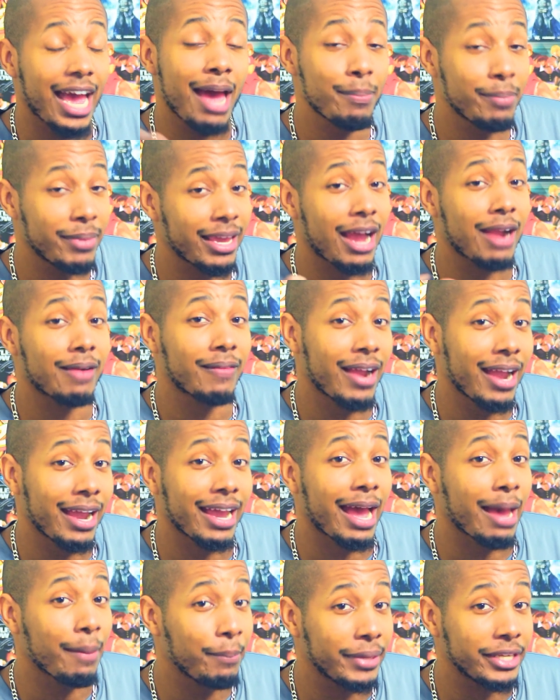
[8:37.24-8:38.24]
I'd be
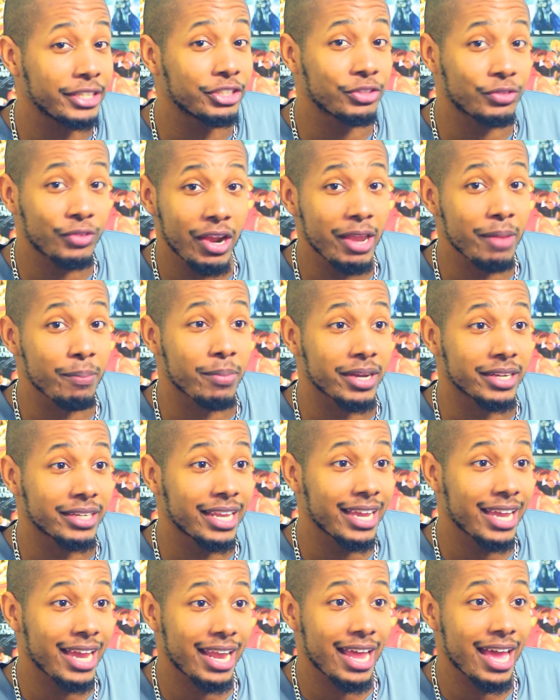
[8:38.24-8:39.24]
alright. I'd be straight.
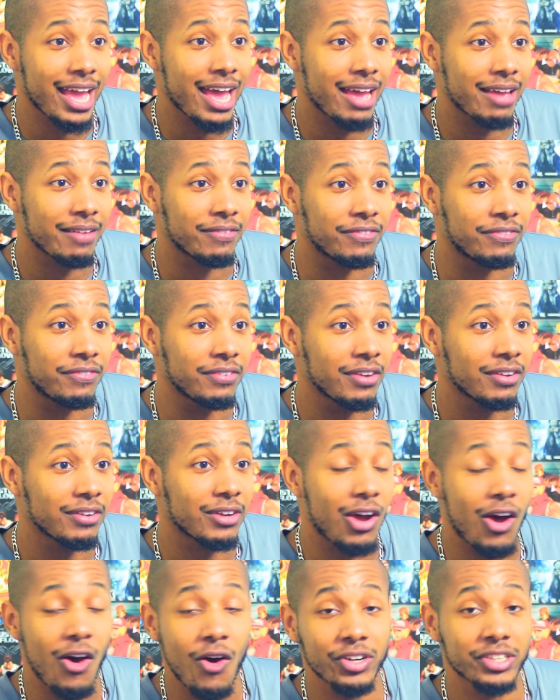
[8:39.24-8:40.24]
But they gotta have
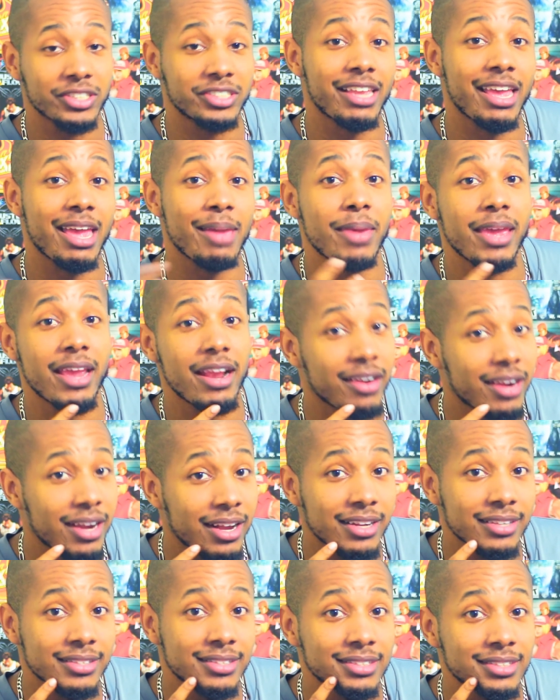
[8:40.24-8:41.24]
all the same hair
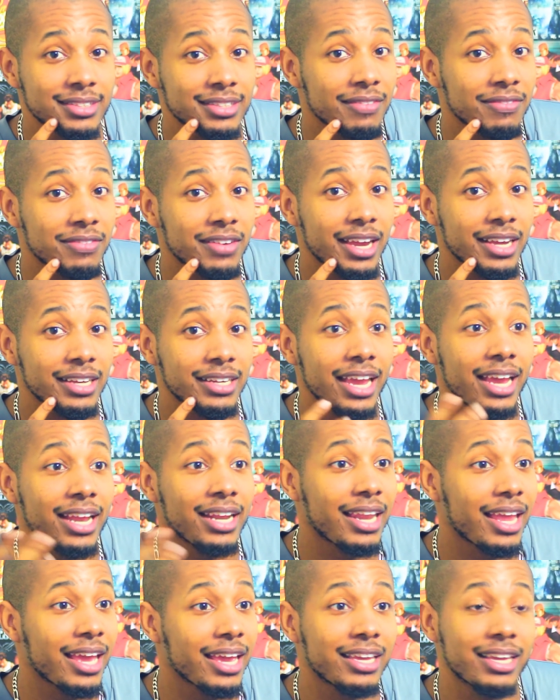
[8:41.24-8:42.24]
colors and stuff like
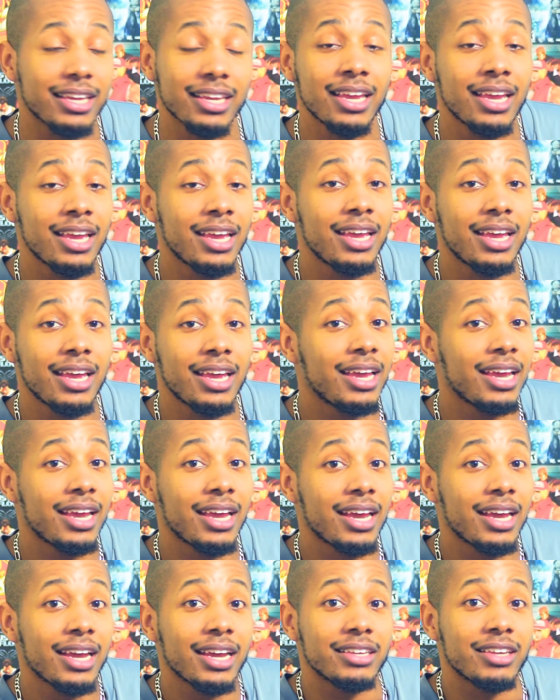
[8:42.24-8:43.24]
that. Like,
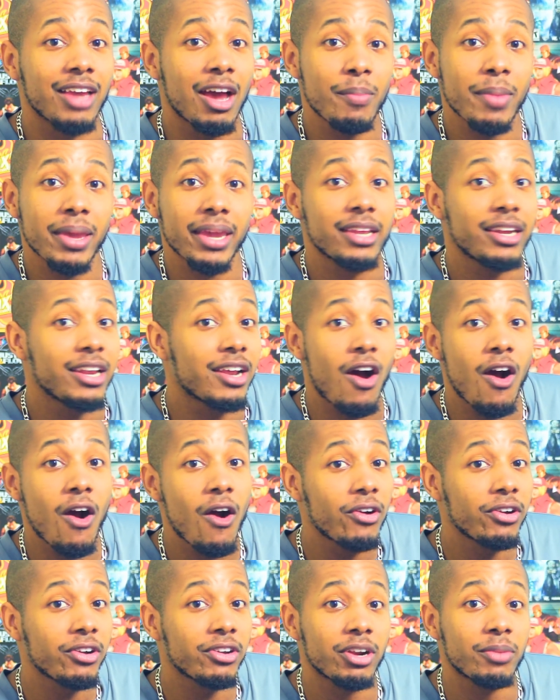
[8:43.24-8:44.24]
y'all making it
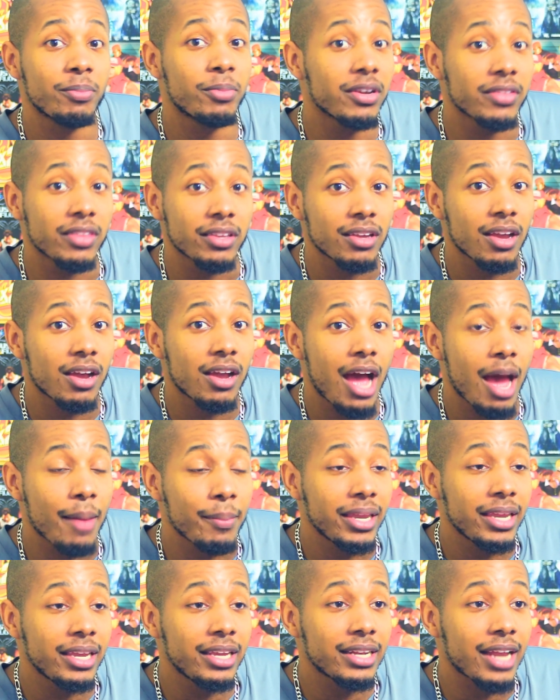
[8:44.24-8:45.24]
hard on our brother, y'all.
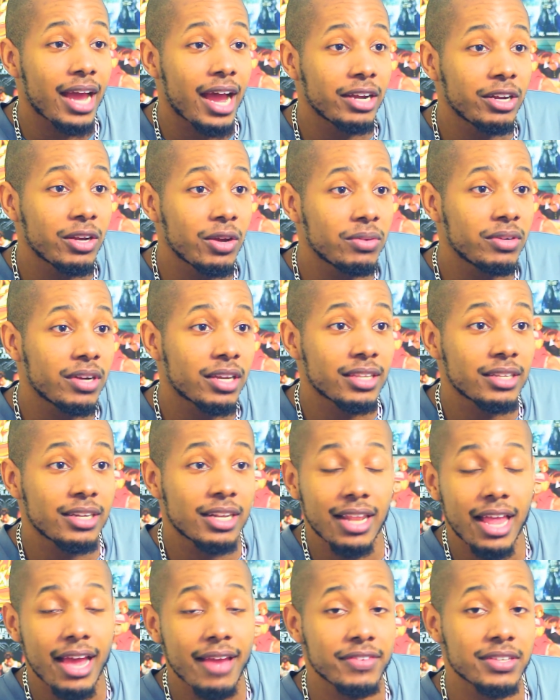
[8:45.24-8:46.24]
I mean, I know
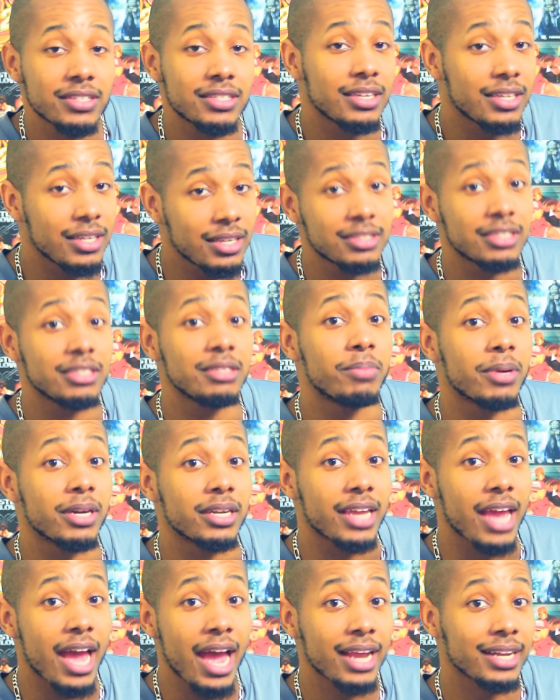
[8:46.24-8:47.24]
nothing in life is easy,
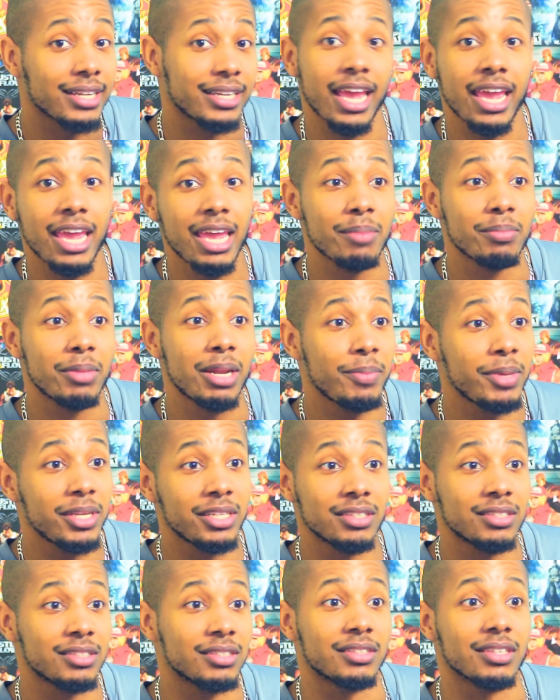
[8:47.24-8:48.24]
but goddamn, let
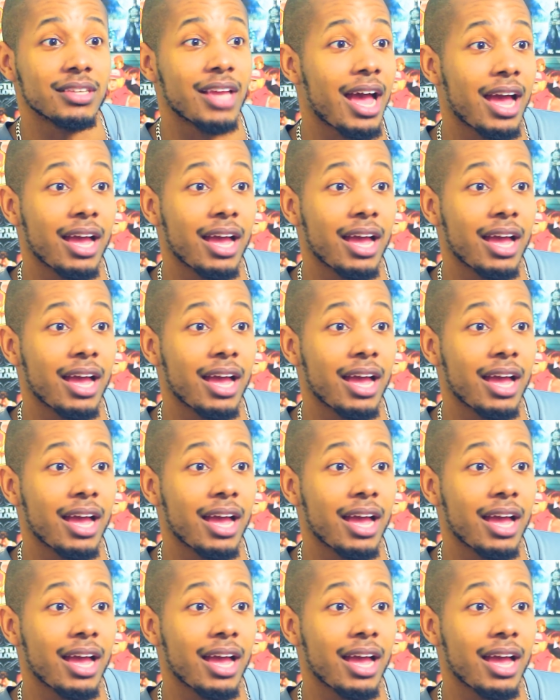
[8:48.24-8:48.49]
me just.